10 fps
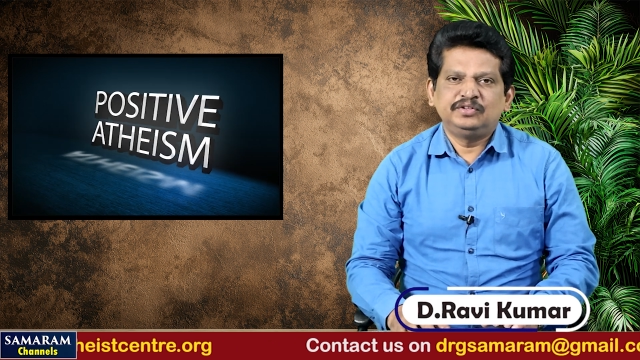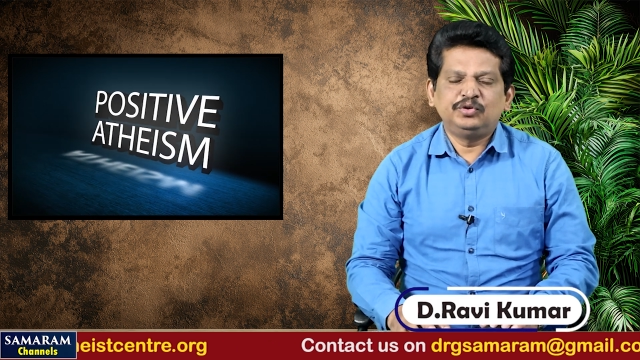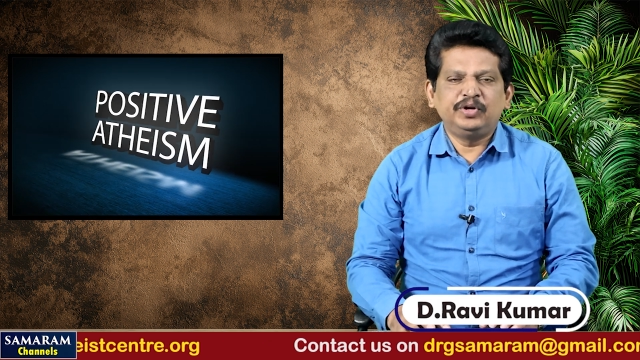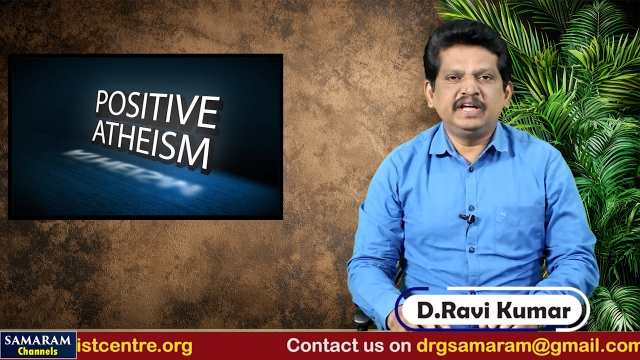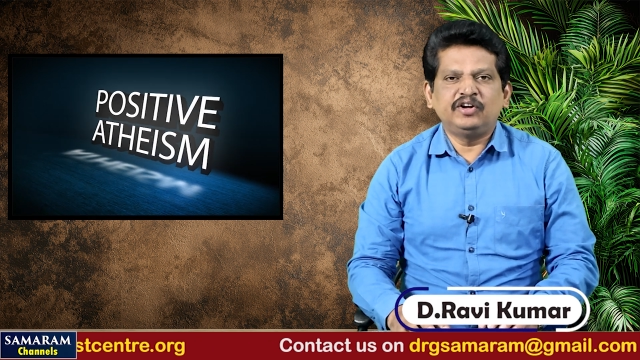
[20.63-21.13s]

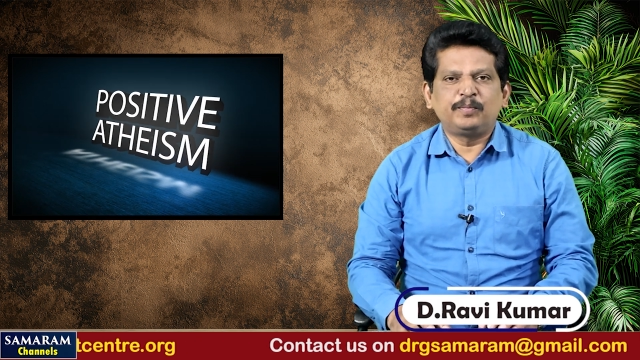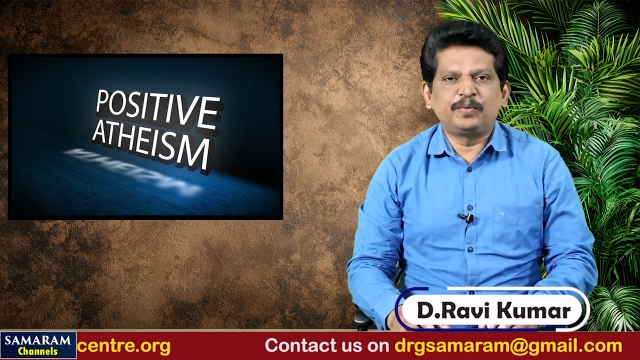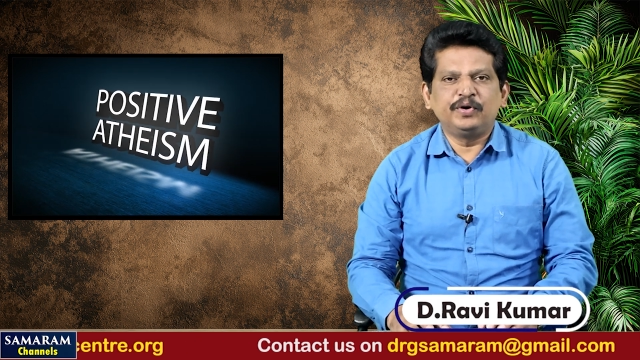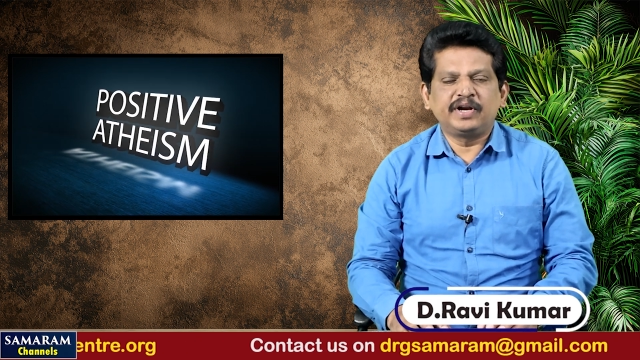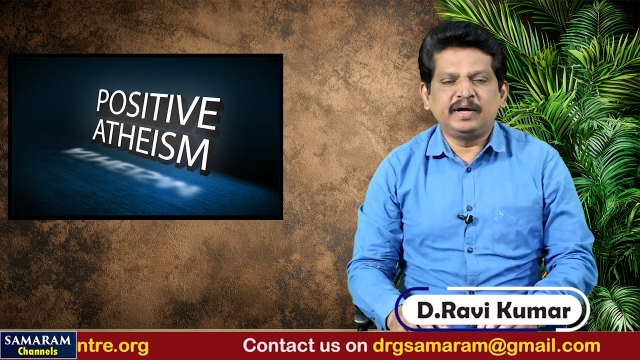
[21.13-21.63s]
Today in our
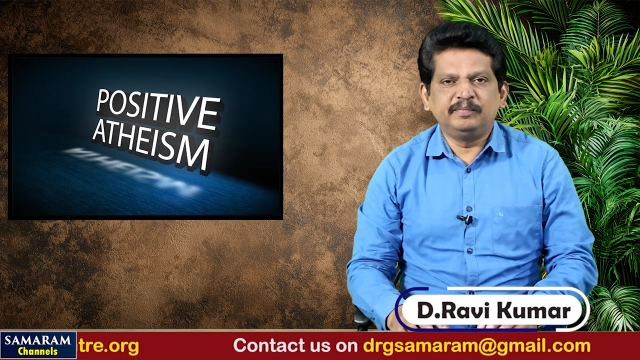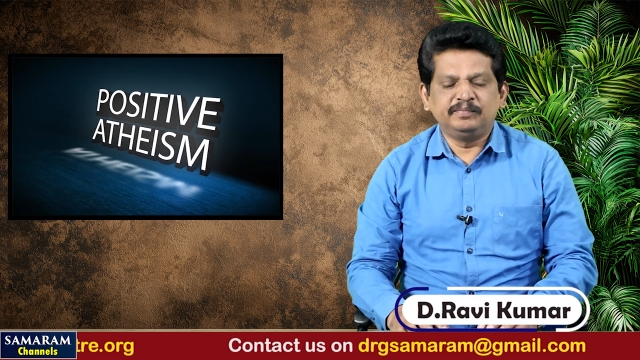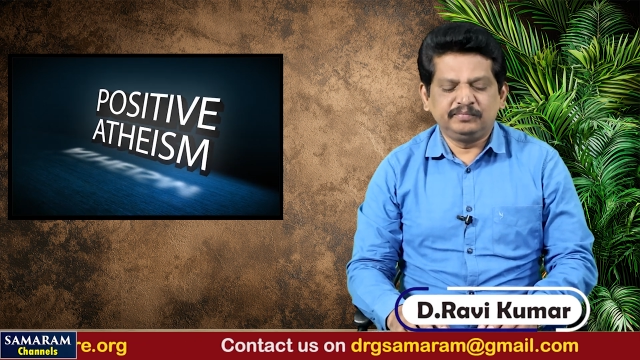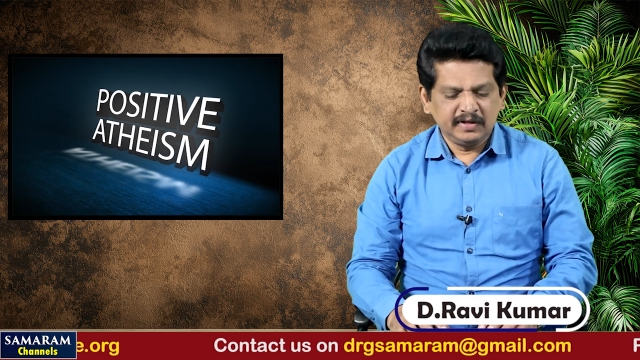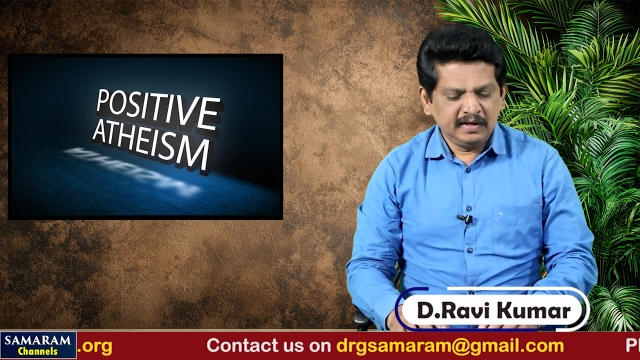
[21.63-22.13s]
program,
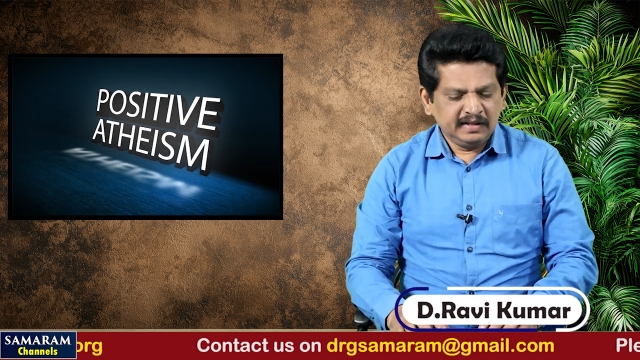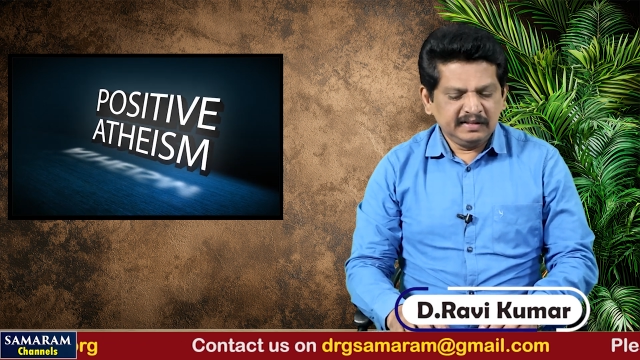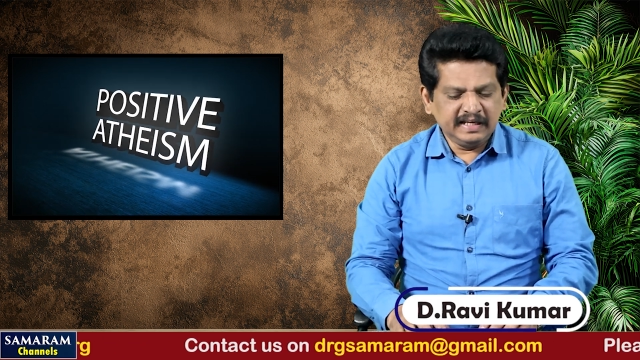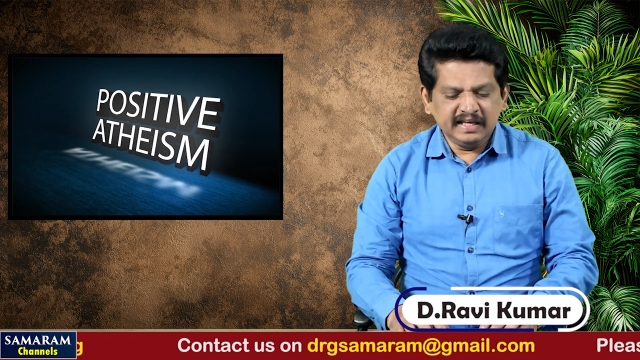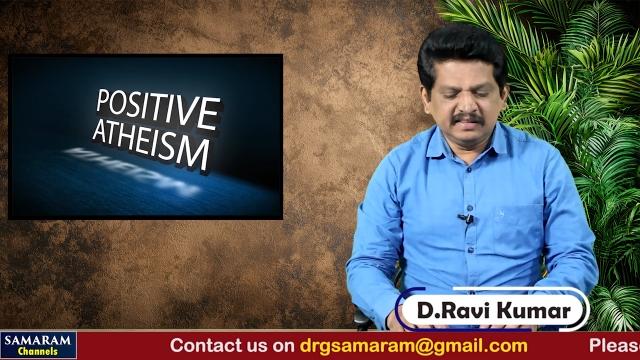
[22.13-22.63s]

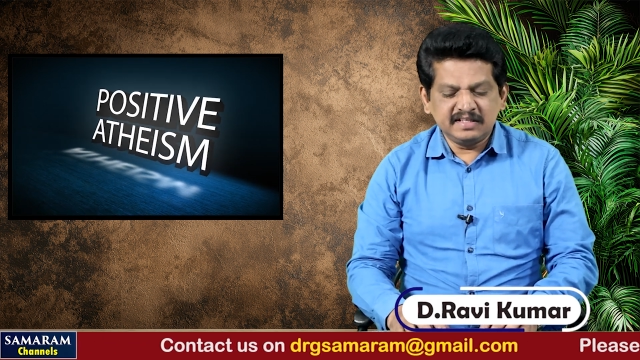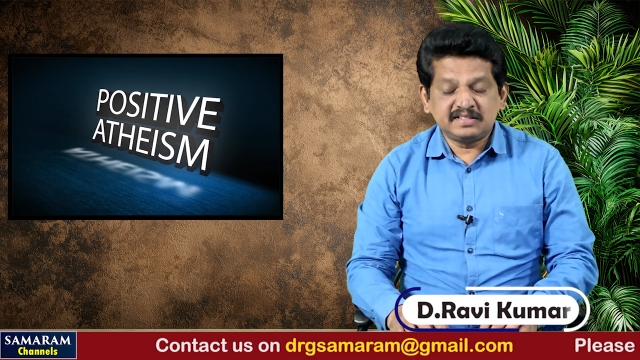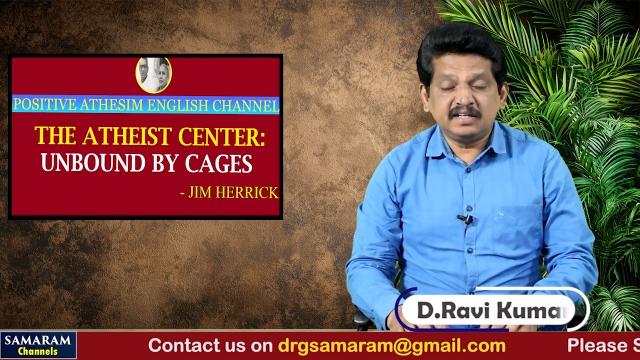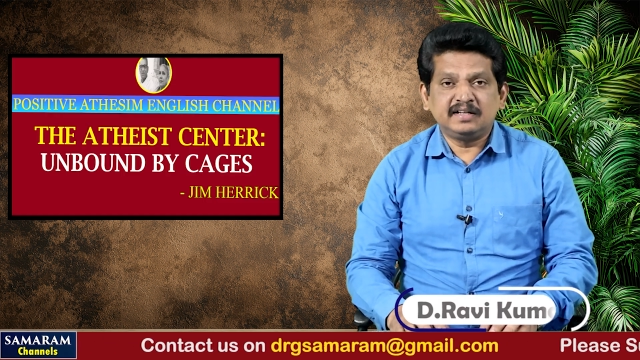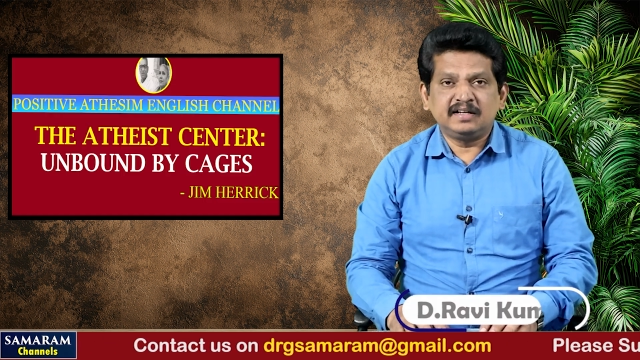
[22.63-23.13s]
The Atheist
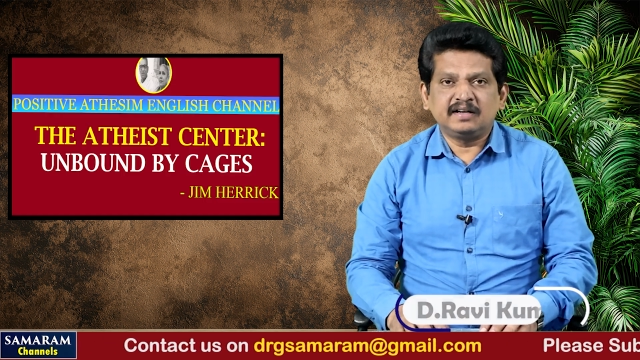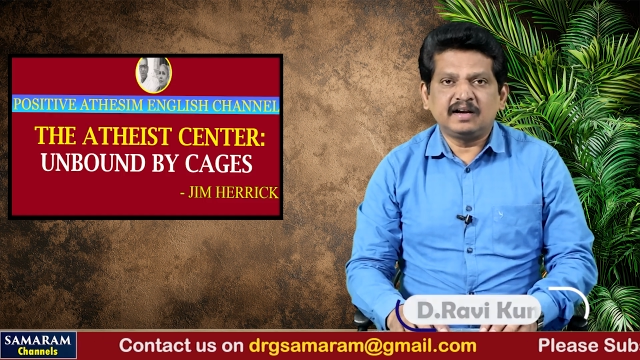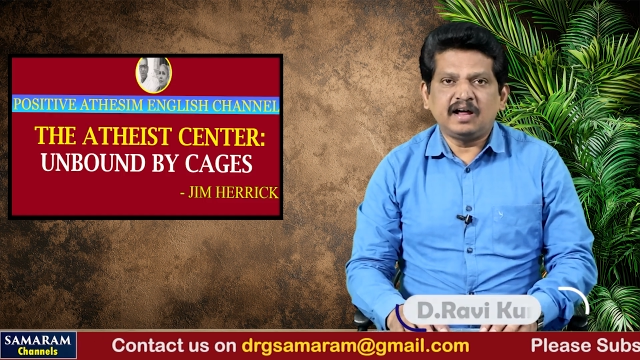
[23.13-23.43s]
Center